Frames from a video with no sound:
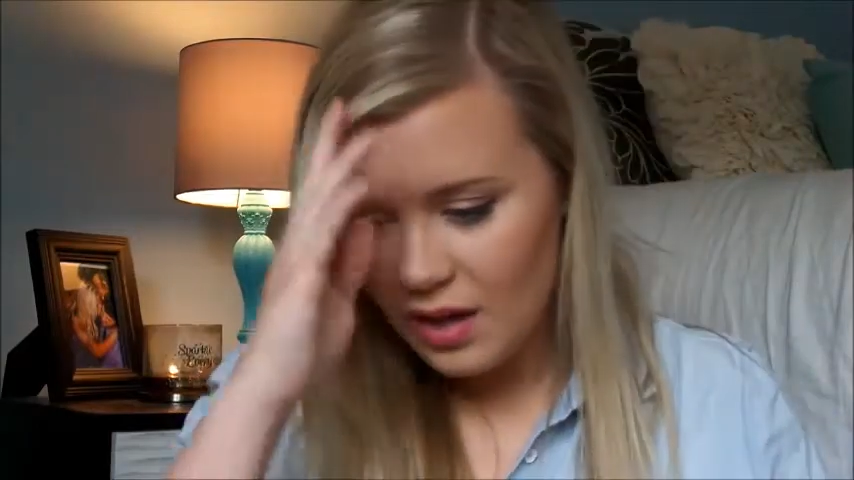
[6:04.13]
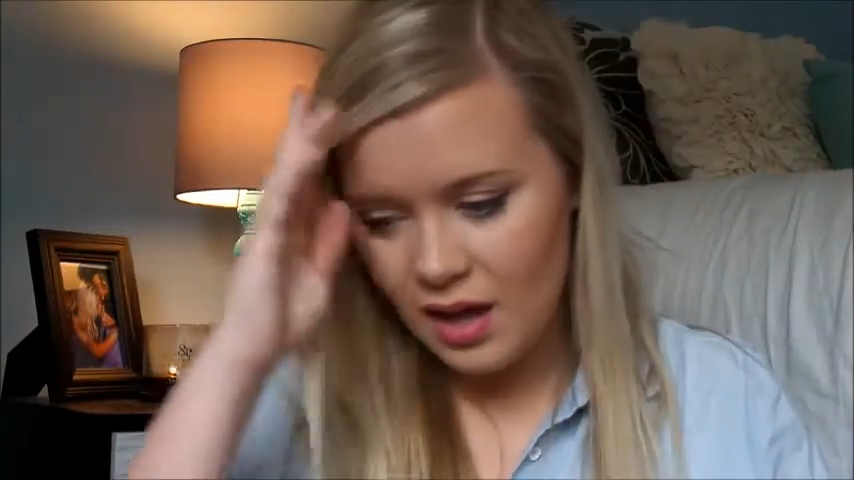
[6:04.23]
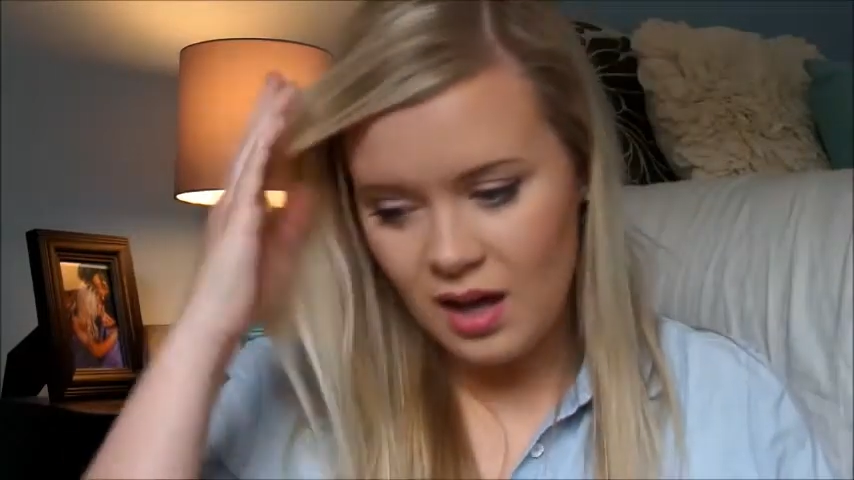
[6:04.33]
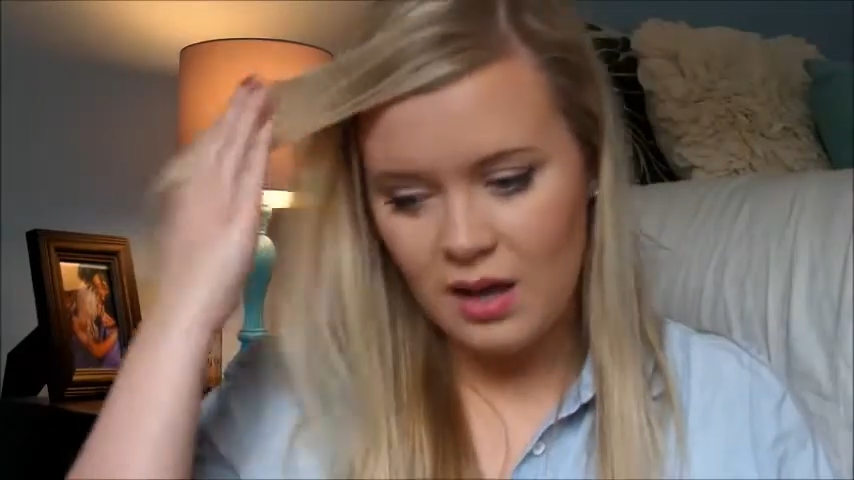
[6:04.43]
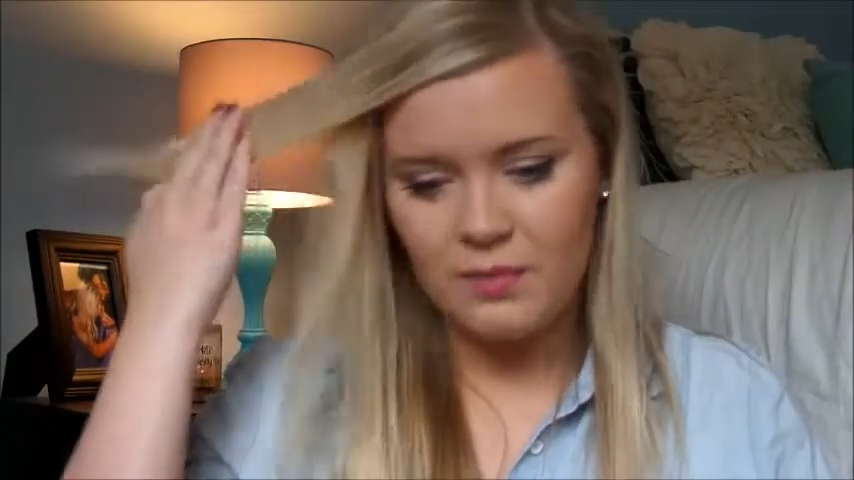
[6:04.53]

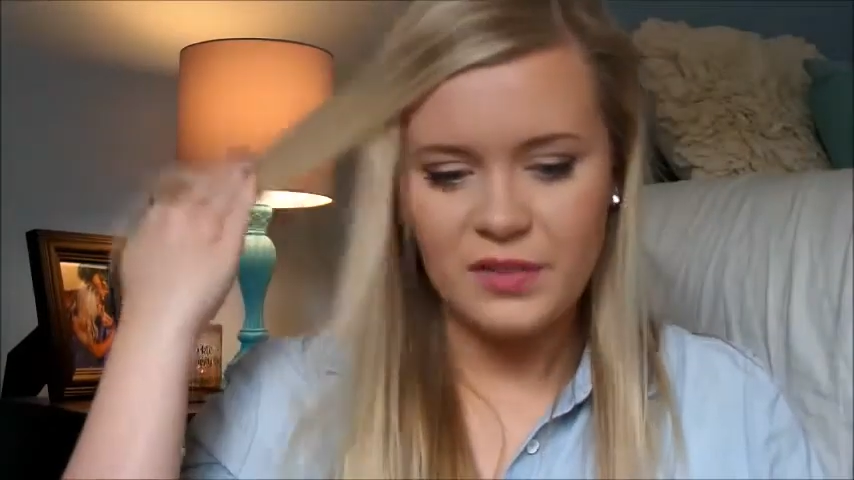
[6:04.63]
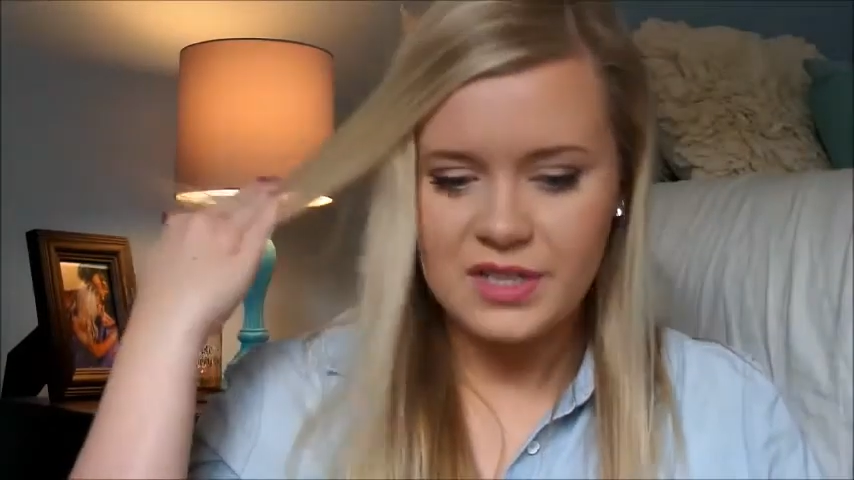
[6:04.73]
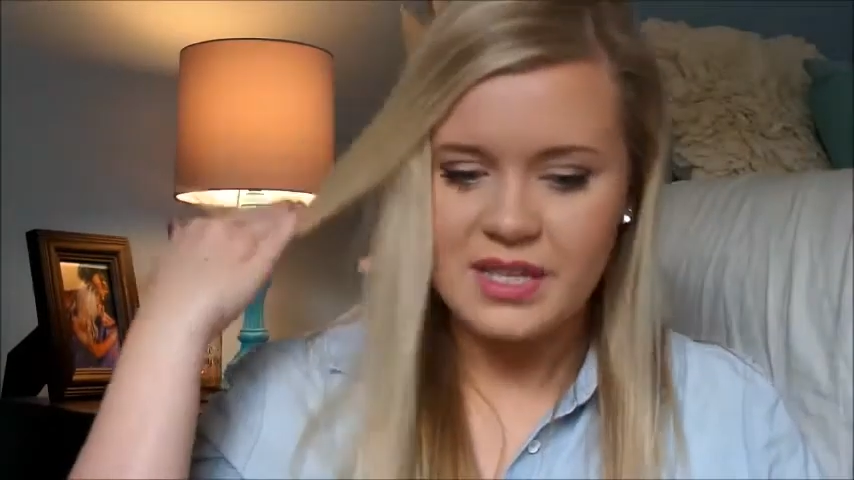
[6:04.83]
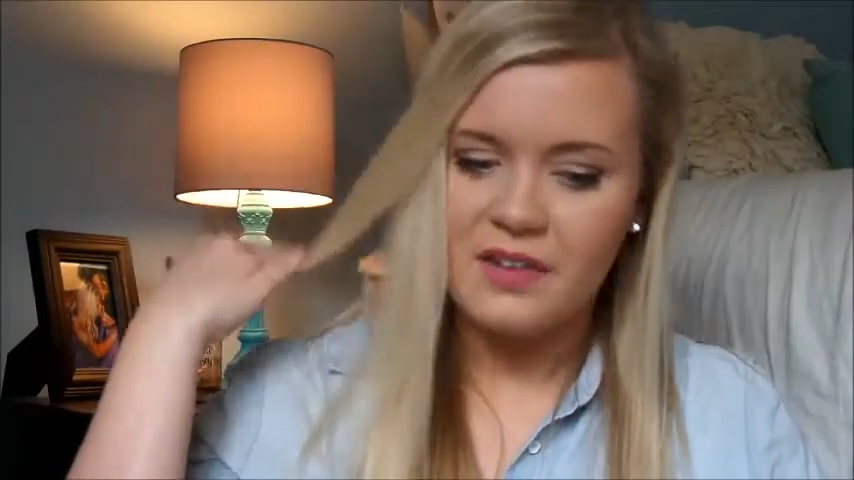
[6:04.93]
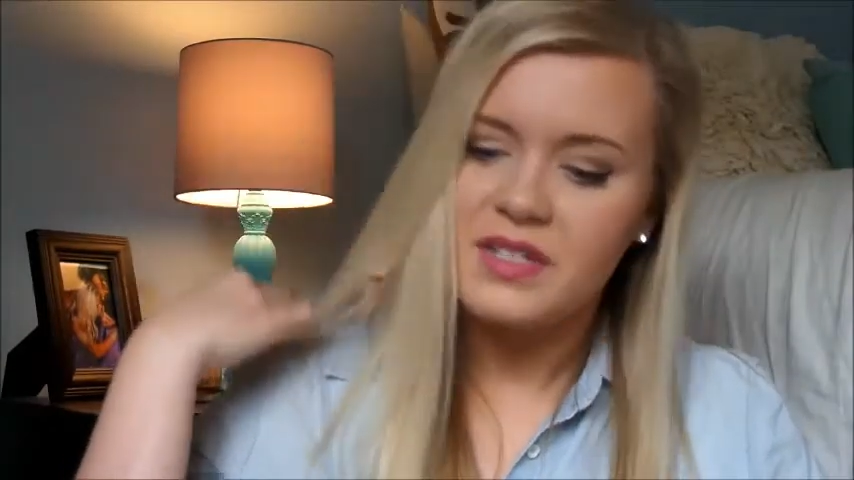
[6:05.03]
For
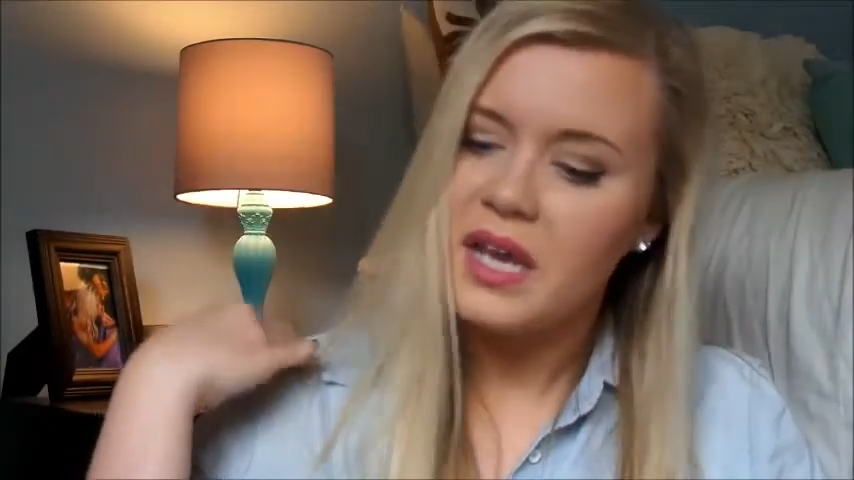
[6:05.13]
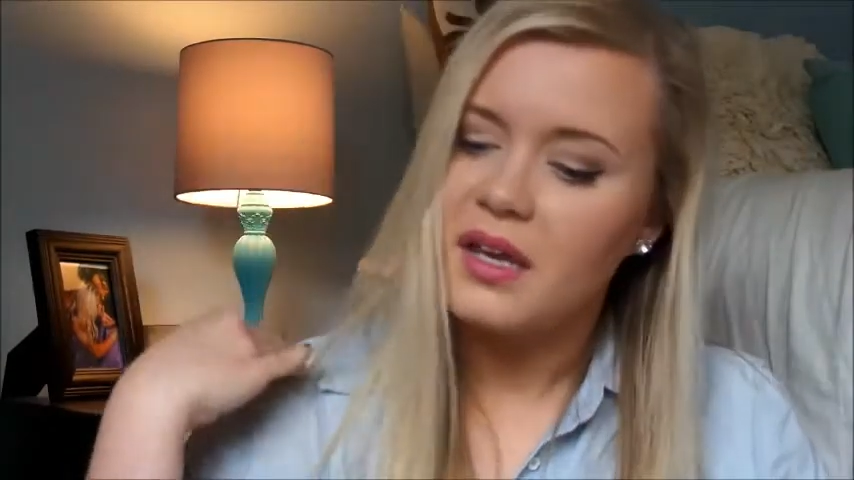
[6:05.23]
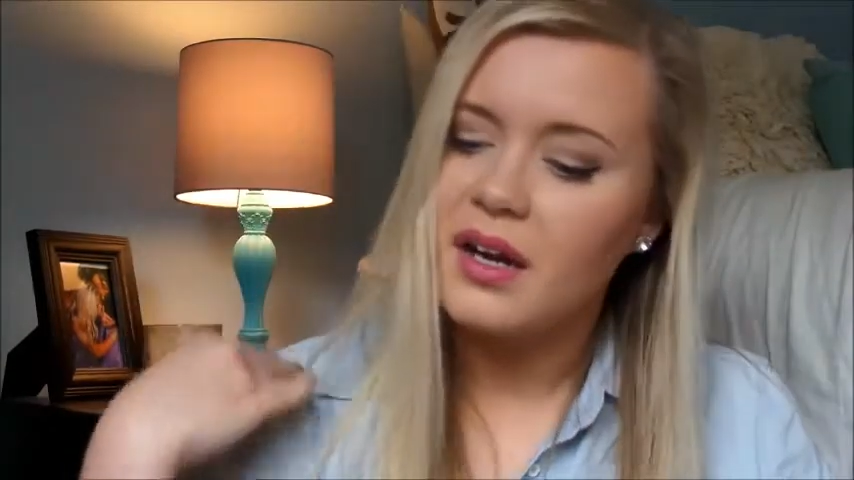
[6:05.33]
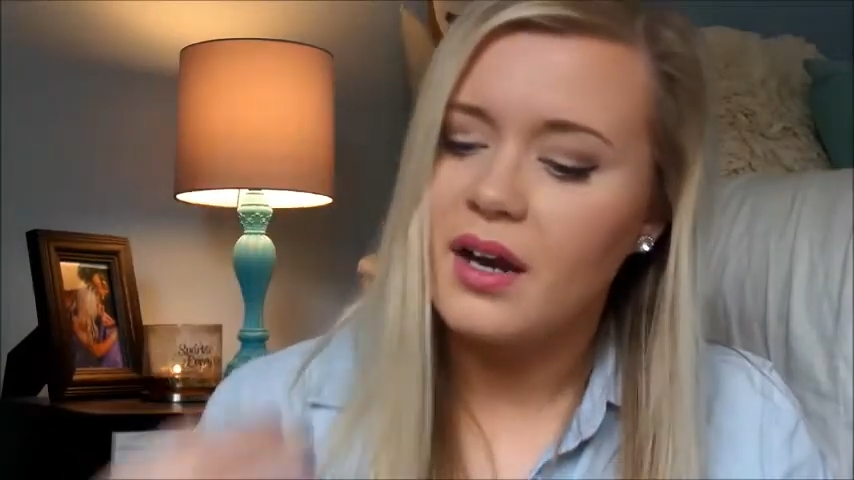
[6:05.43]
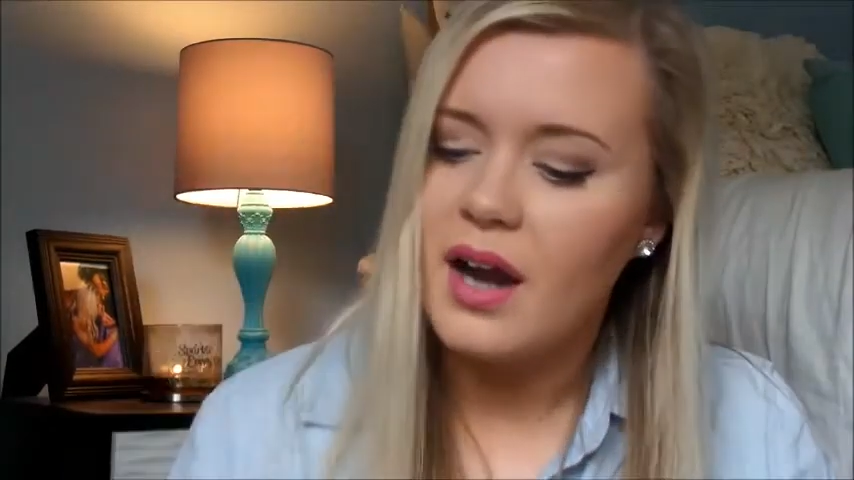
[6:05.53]
self-tanner,